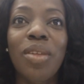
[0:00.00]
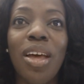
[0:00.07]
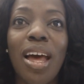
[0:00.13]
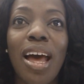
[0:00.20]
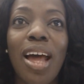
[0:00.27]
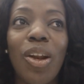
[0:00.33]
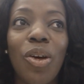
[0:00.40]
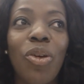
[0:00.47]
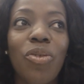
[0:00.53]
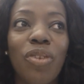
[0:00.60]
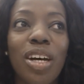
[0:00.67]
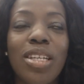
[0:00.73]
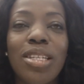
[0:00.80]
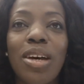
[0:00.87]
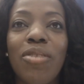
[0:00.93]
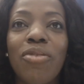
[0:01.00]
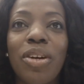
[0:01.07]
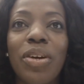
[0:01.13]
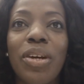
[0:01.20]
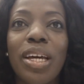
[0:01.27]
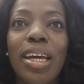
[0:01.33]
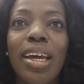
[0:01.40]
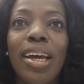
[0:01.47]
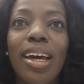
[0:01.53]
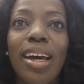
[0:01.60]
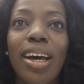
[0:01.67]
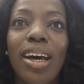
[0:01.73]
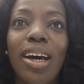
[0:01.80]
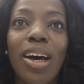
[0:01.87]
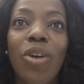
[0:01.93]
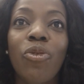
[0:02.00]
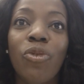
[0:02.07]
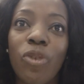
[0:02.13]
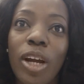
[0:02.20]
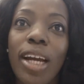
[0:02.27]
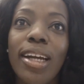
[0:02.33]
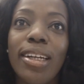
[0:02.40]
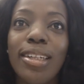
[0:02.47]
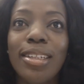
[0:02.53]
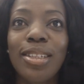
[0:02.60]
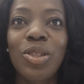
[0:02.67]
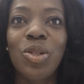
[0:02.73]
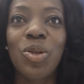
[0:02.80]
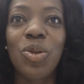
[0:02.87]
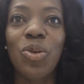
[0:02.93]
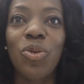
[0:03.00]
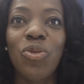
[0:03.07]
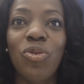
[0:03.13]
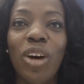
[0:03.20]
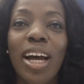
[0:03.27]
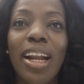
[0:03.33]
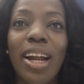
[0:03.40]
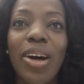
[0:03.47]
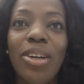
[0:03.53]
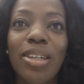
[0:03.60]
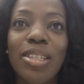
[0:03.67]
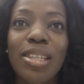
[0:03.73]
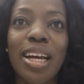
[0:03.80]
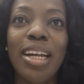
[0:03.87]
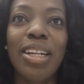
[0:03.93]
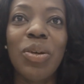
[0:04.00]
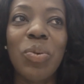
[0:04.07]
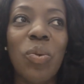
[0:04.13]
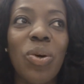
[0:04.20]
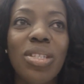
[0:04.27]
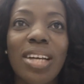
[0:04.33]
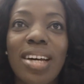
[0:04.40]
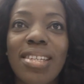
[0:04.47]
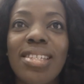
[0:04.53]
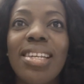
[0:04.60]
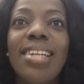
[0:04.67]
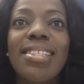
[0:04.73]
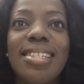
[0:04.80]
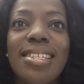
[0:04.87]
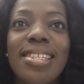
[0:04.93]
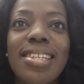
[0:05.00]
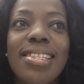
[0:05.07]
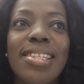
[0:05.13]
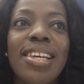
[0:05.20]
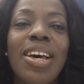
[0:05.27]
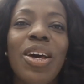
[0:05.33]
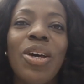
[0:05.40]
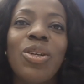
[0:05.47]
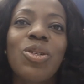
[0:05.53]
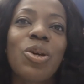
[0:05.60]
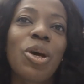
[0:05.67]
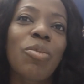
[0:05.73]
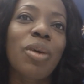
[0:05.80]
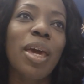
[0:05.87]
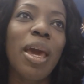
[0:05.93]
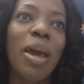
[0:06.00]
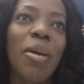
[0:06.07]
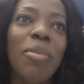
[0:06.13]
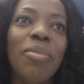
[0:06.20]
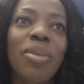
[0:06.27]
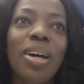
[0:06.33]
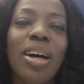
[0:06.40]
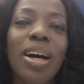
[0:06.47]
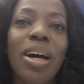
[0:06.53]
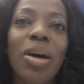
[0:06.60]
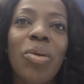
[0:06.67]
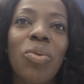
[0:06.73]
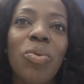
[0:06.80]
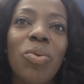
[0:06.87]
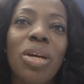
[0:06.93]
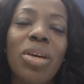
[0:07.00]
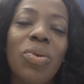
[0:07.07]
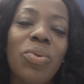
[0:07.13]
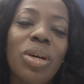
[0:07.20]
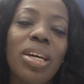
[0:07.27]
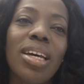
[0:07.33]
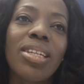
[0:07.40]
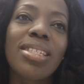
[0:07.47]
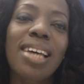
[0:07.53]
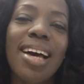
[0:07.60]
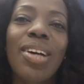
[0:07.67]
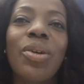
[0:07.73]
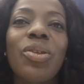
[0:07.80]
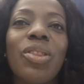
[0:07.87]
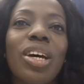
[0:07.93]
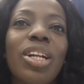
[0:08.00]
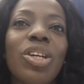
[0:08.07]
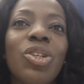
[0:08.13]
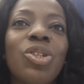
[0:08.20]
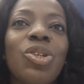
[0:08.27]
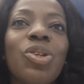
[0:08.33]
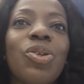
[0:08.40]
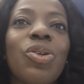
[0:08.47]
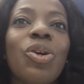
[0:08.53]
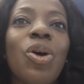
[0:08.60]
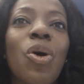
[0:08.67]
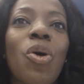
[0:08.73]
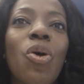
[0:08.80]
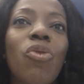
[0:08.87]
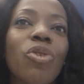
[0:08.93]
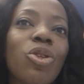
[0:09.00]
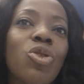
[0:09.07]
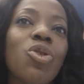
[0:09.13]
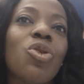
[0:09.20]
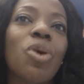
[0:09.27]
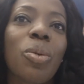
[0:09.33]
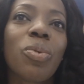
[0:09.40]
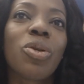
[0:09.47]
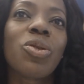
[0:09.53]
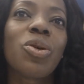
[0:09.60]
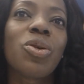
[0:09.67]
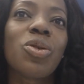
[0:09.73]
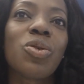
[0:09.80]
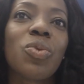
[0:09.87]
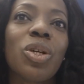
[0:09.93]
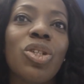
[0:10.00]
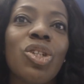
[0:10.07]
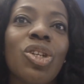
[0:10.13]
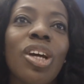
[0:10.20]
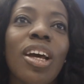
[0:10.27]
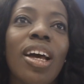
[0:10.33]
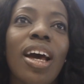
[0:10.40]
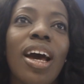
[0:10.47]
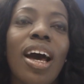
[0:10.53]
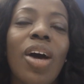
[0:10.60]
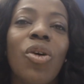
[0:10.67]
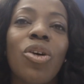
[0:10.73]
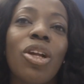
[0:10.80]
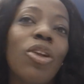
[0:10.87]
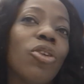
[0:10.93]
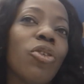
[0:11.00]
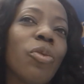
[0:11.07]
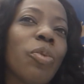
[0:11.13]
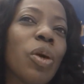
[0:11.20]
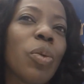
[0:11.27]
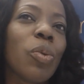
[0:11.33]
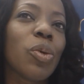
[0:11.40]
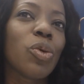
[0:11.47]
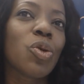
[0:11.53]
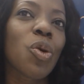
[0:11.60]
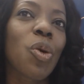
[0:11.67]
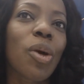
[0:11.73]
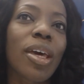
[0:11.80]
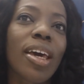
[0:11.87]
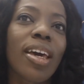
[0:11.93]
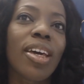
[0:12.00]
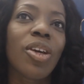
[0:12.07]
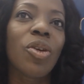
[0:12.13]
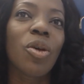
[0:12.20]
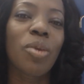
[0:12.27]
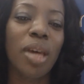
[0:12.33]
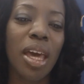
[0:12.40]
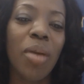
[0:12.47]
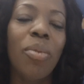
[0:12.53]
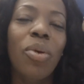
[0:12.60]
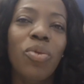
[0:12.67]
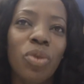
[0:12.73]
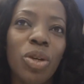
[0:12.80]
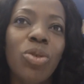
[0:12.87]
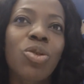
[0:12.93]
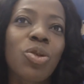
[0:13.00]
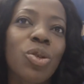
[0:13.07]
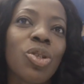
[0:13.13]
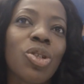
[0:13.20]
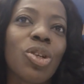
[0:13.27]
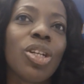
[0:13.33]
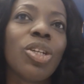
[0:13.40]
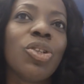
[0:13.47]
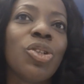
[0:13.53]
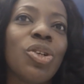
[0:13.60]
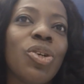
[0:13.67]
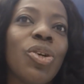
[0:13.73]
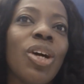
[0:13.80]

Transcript: a lot of us are very afraid to find out exactly what our status is. So it became, we tackled that issue over 2 episodes, which got a lot of people talking. You know, it became a real social issue,